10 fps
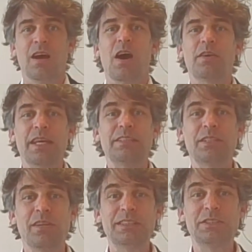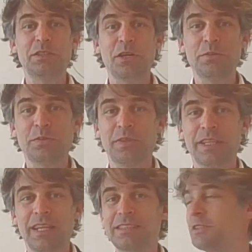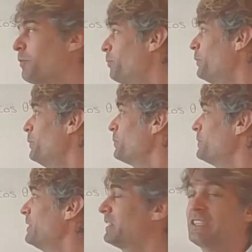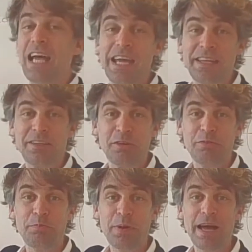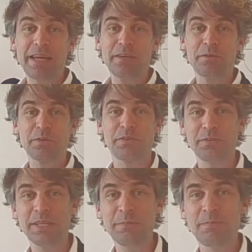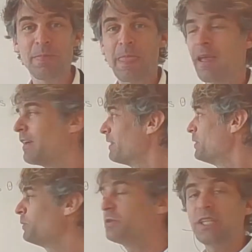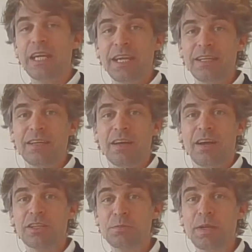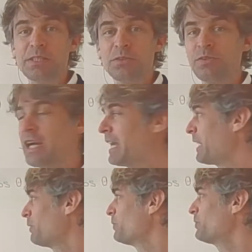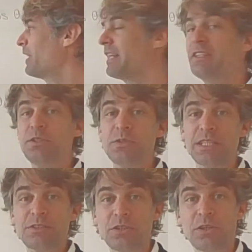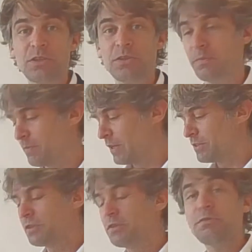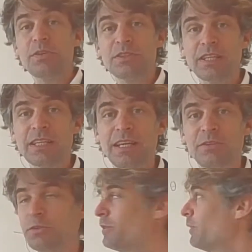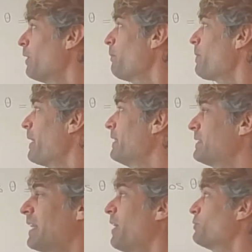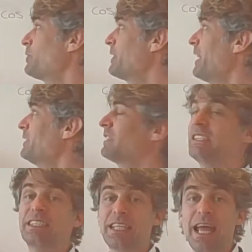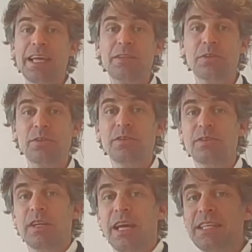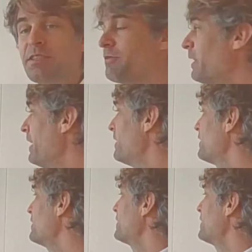Okay, so let's go for it. Let's compute the sine of pi over 3 using our special triangles and the unit circle. So the first thing I'll do is I'll sketch this angle as a radius